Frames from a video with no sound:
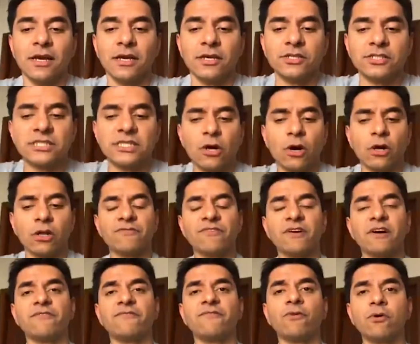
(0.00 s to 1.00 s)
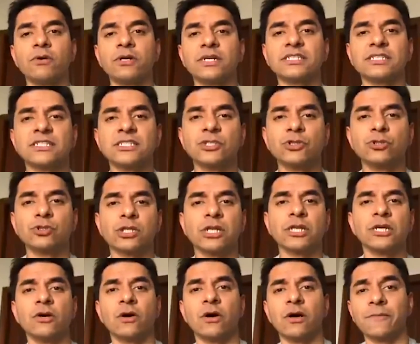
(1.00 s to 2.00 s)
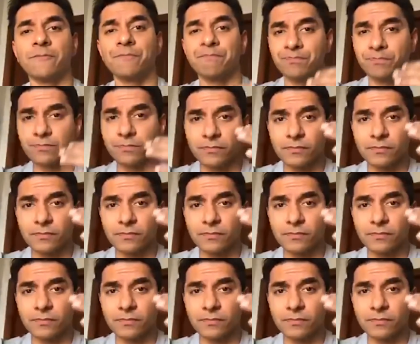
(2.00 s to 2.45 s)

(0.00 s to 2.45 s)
You see, all of our focus is usually on